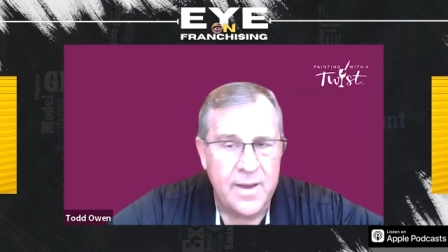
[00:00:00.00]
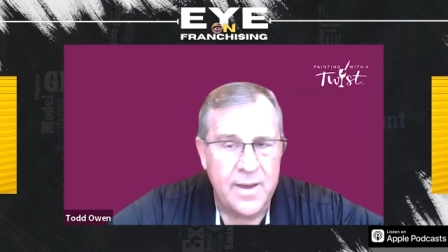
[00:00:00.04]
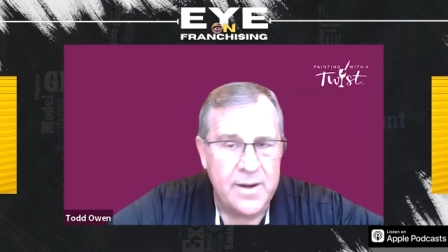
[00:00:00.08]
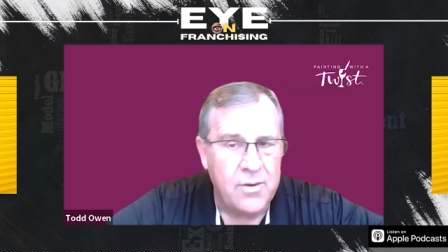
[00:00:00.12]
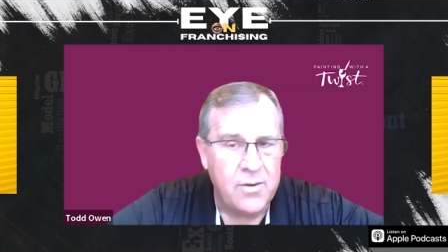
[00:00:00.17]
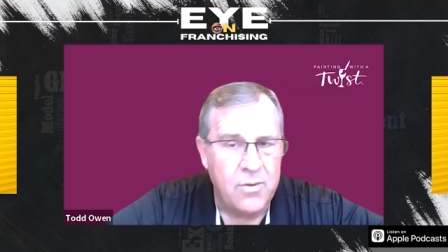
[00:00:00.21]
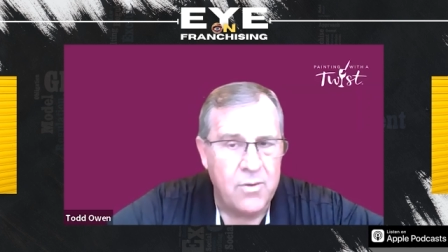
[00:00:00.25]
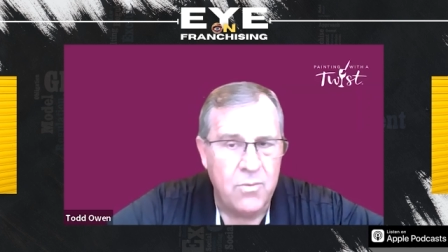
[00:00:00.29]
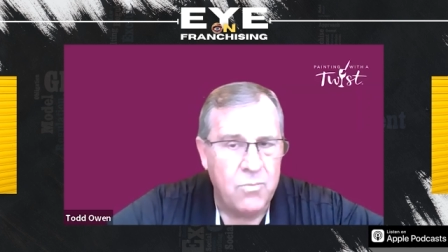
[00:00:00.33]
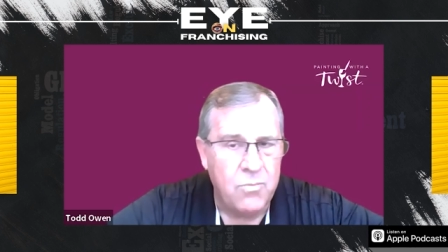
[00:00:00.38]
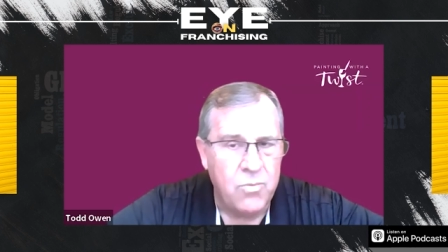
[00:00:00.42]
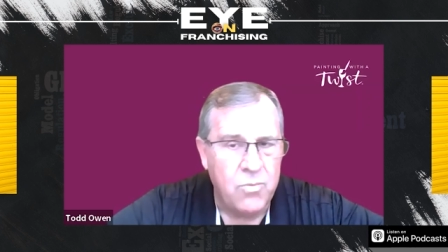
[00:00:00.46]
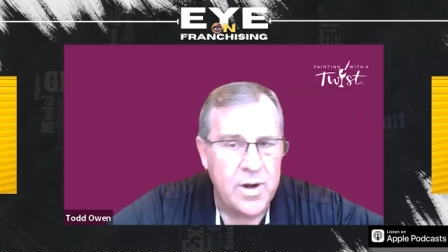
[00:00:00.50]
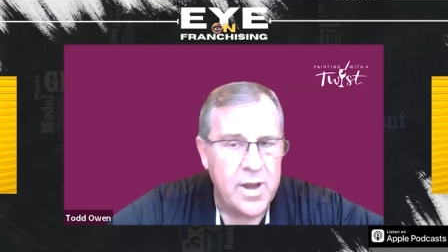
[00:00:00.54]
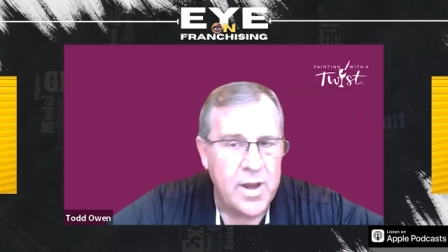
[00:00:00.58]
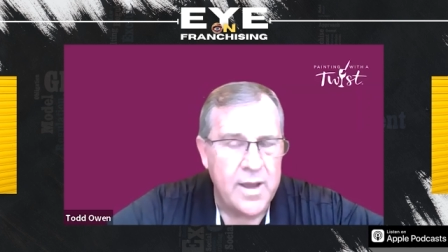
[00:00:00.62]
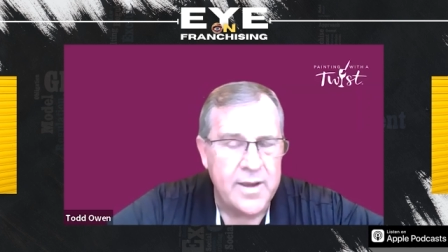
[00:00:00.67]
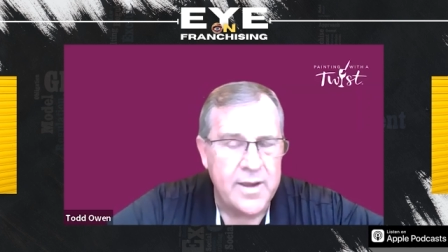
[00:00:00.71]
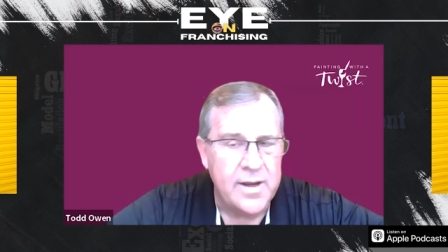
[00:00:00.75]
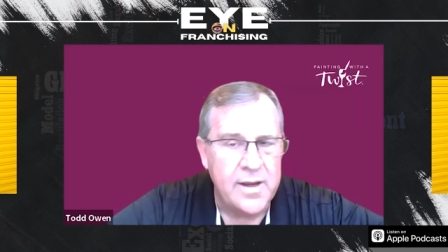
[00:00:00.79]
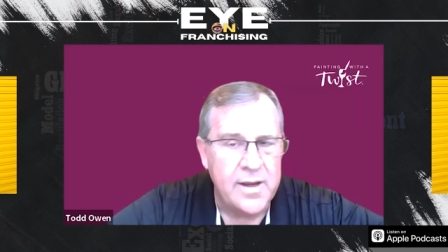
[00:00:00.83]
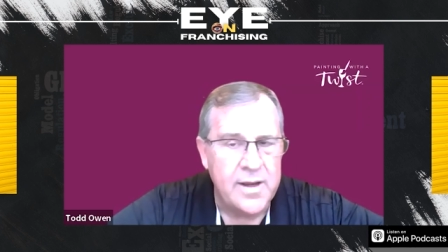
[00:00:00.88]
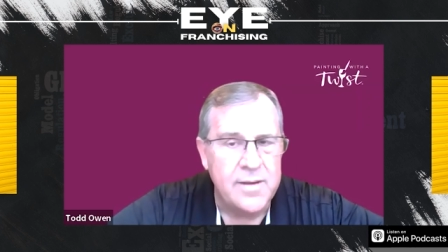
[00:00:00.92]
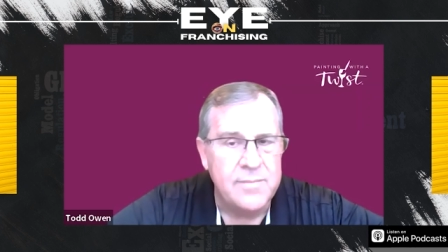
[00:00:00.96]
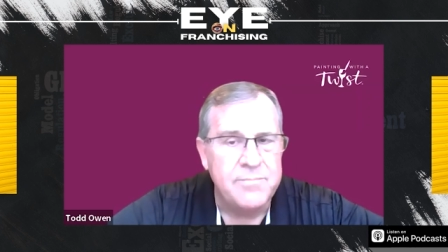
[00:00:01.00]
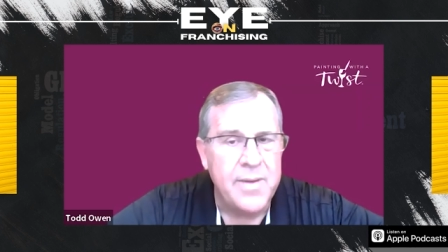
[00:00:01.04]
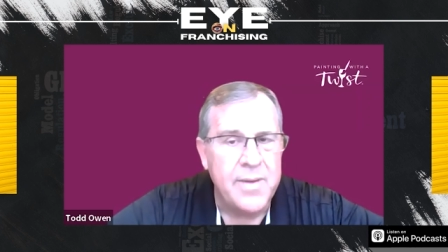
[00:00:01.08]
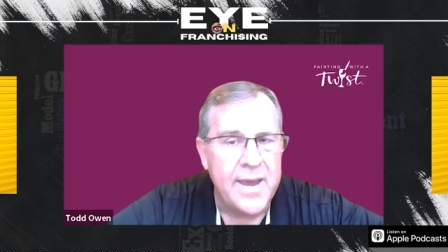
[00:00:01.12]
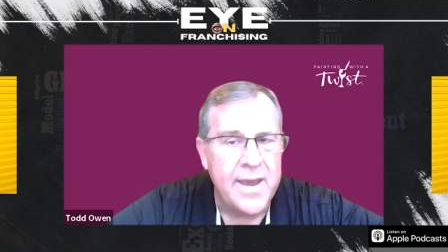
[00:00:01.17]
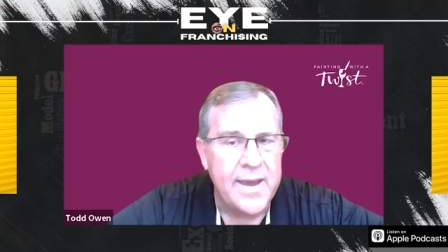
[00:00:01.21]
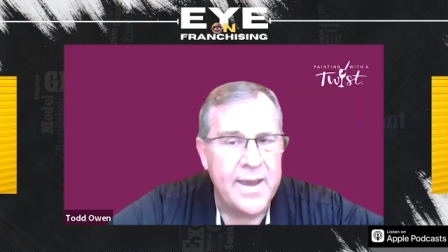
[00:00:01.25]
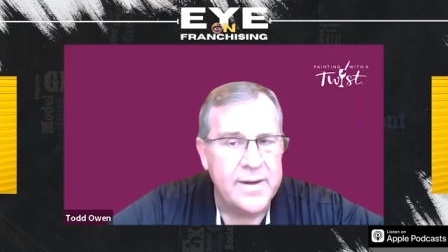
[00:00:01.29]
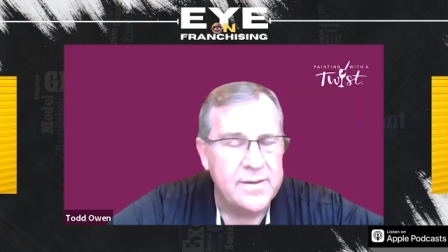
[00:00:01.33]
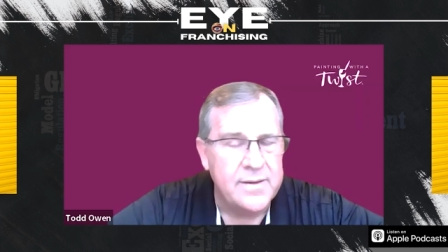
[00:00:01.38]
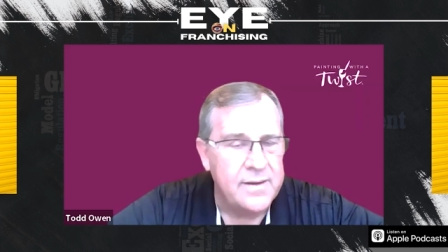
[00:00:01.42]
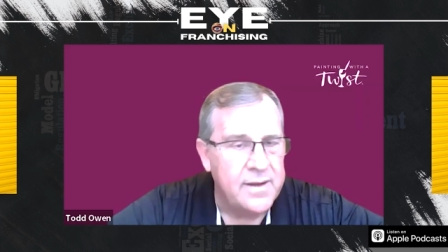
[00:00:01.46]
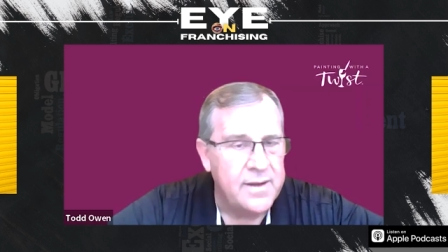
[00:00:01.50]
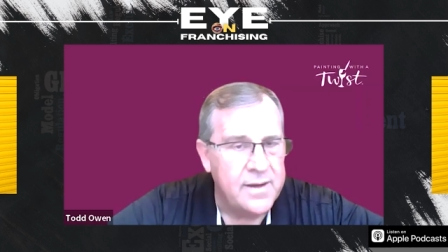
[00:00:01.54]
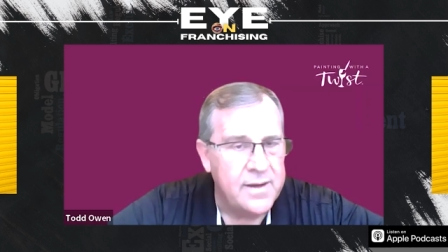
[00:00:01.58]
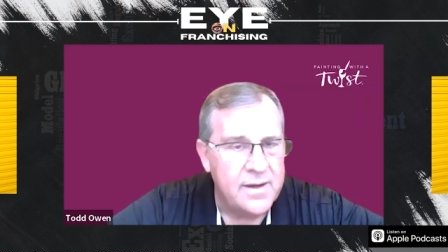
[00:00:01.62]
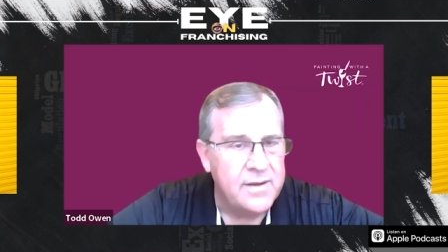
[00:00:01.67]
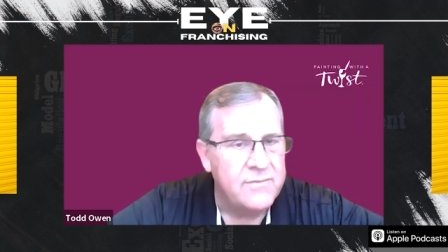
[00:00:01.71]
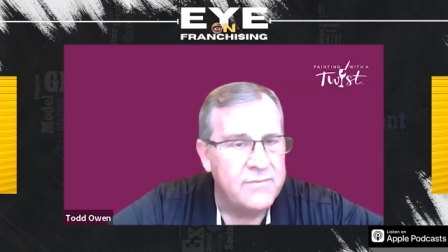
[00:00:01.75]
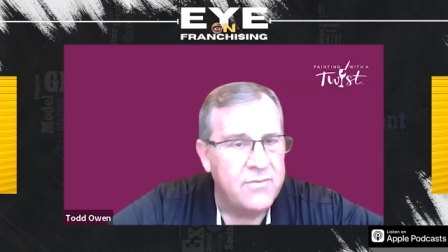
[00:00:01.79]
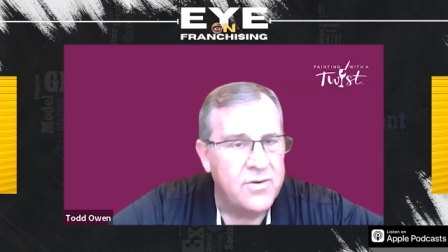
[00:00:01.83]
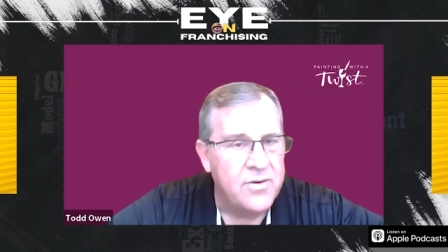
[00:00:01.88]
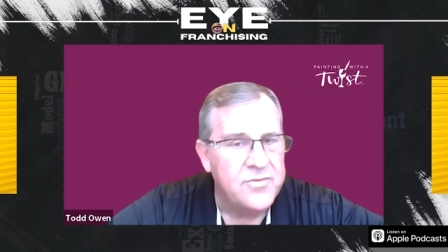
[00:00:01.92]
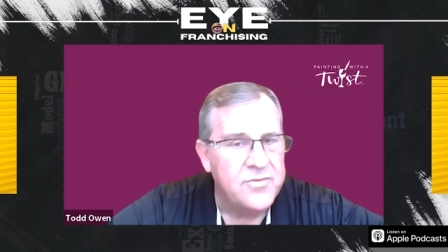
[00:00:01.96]
I don't, we're not going to impact
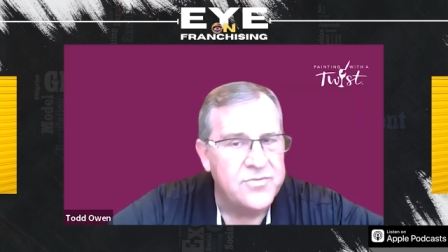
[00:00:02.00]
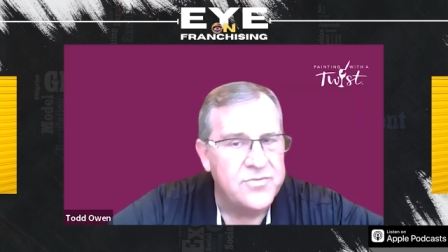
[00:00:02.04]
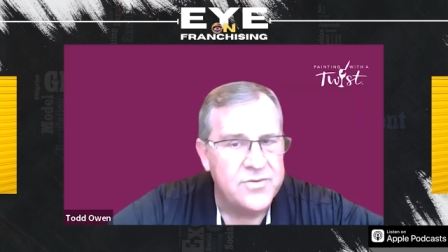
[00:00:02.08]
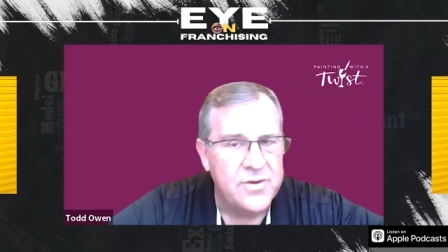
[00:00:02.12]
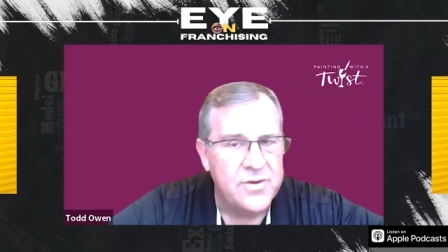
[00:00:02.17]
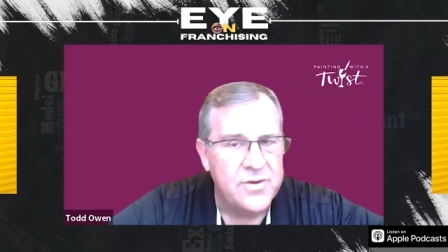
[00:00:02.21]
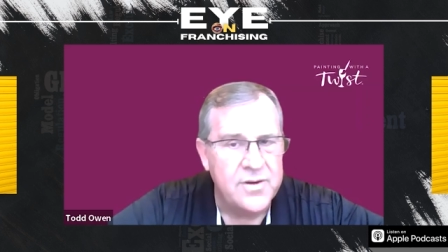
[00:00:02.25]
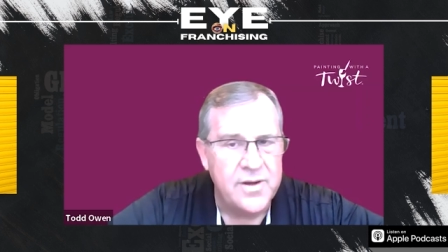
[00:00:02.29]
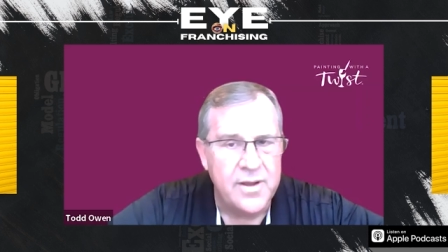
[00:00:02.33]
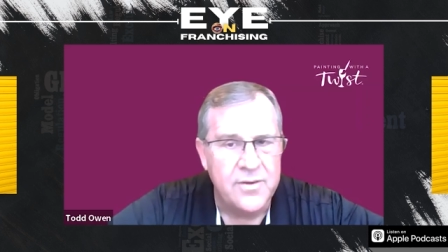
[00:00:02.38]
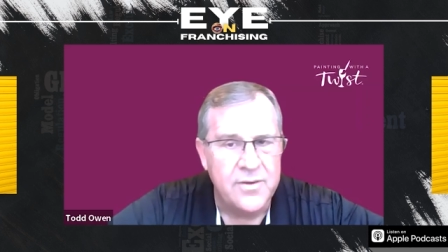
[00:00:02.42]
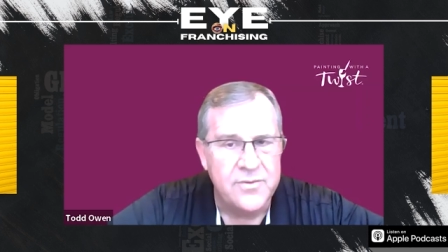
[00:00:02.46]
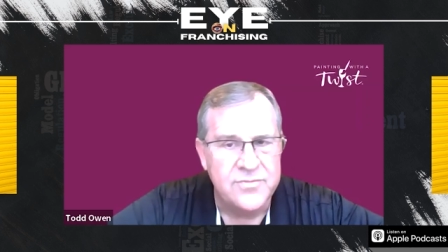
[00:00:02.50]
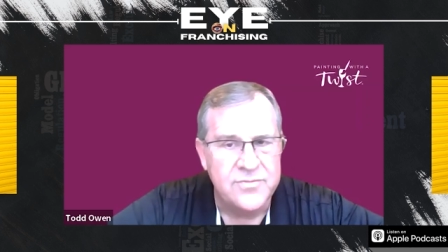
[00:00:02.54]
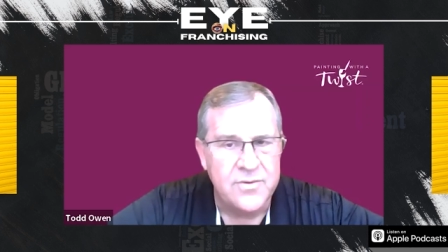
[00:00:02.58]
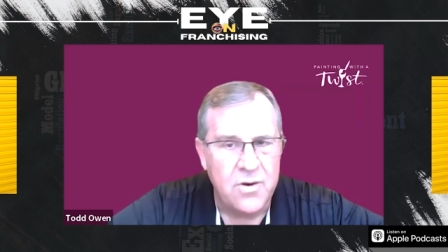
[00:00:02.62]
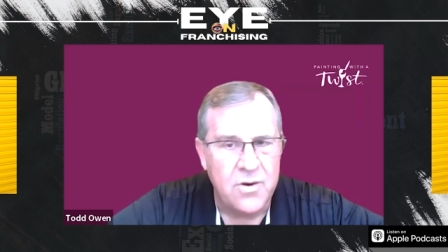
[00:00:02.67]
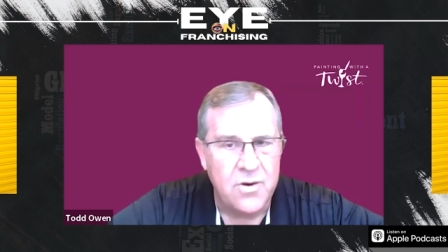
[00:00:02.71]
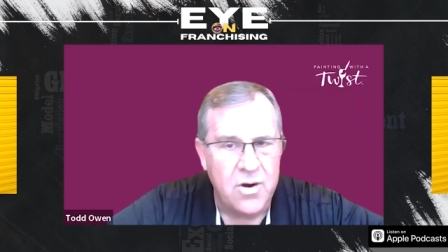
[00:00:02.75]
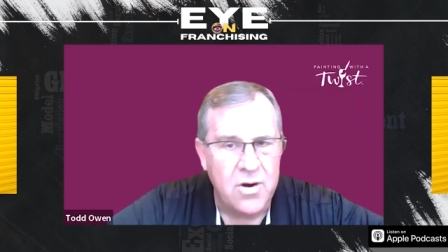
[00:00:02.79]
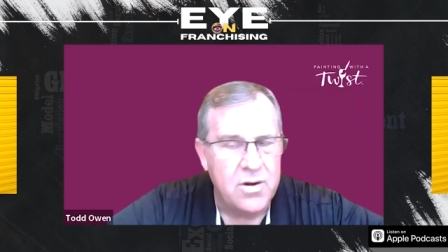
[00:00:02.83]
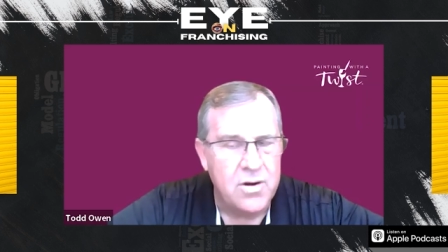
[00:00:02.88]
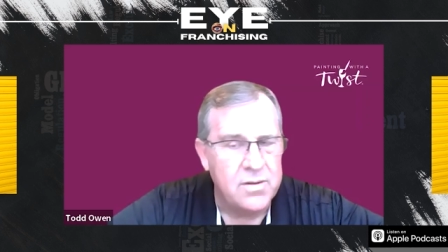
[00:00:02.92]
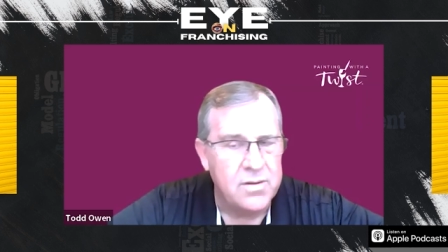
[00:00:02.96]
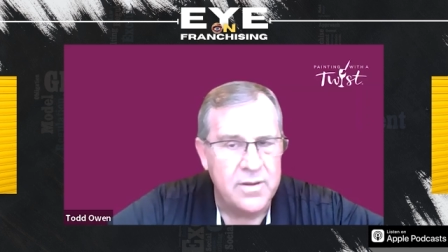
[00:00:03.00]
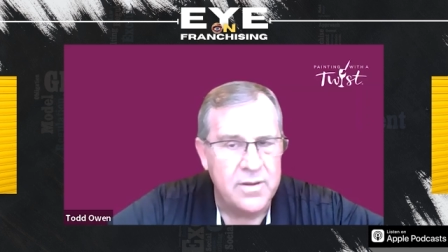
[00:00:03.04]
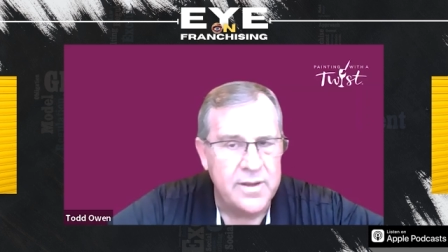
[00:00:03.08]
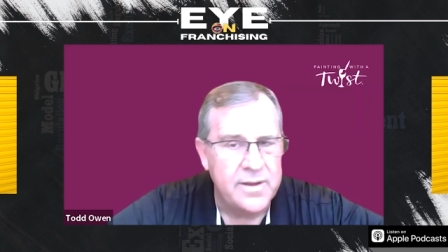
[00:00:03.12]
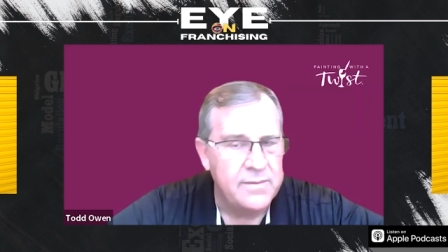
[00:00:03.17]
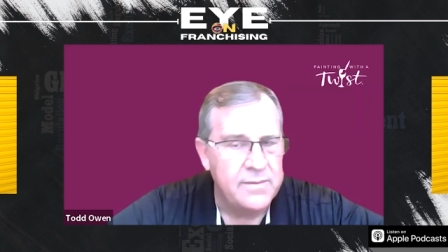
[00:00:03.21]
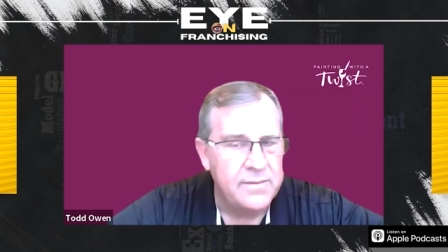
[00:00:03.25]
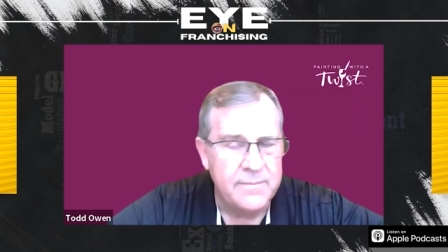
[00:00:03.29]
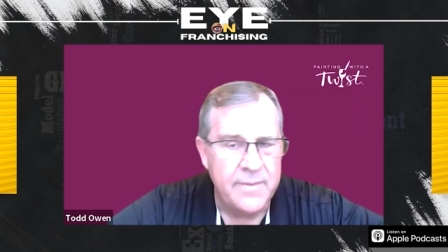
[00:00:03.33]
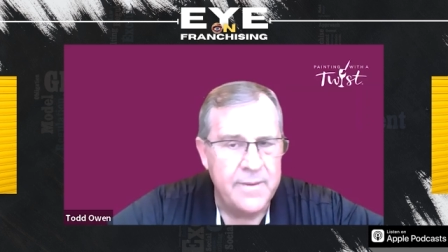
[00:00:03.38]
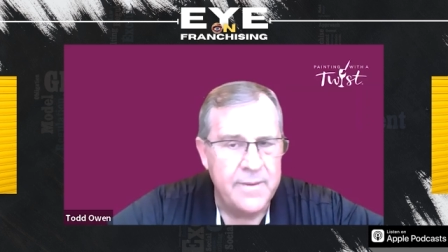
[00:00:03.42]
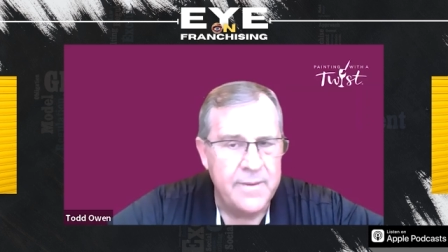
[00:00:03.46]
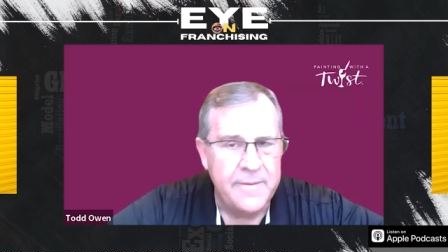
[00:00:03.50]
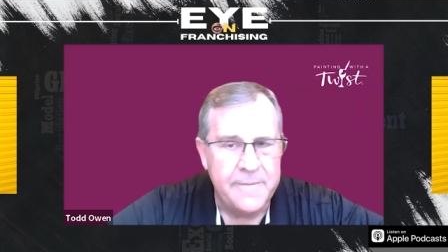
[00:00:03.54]
any of our studios currently.